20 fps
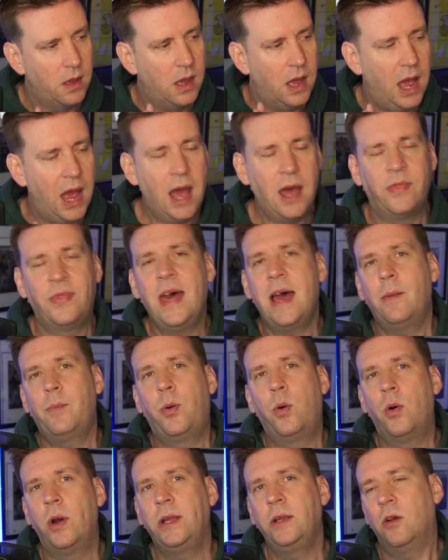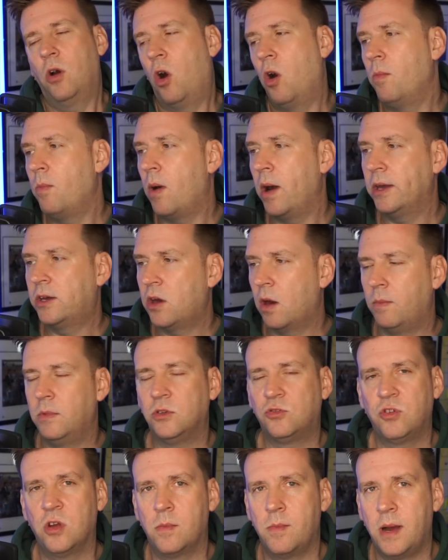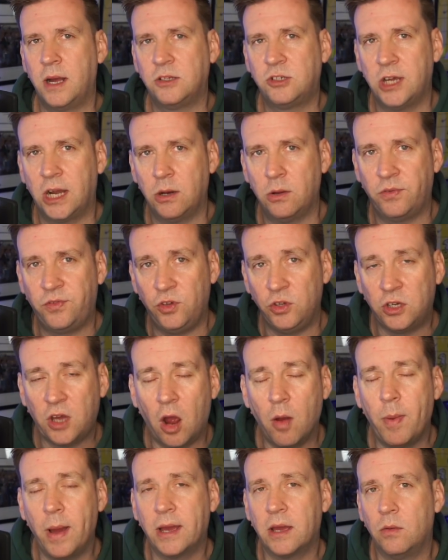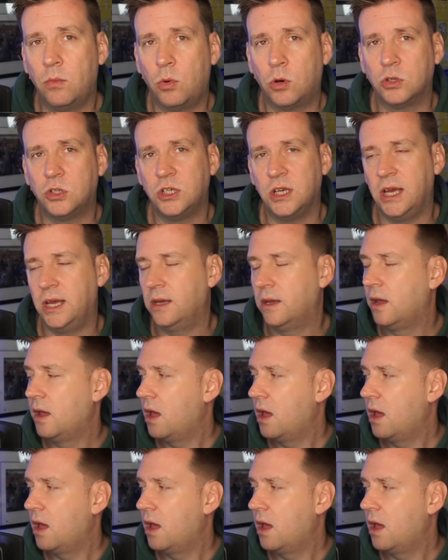At that point, on my commentary on my channel, if you go back and watch it,